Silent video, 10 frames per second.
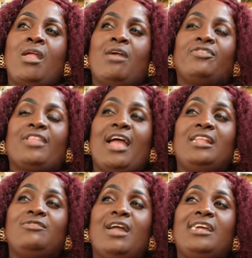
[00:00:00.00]

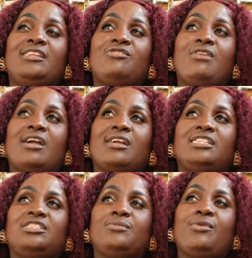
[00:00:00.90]
Stand right the rock
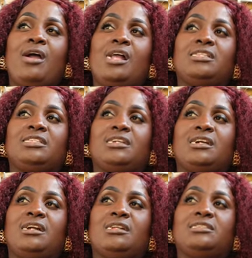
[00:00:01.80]
at
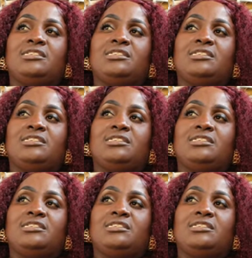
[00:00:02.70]
Gibraltar.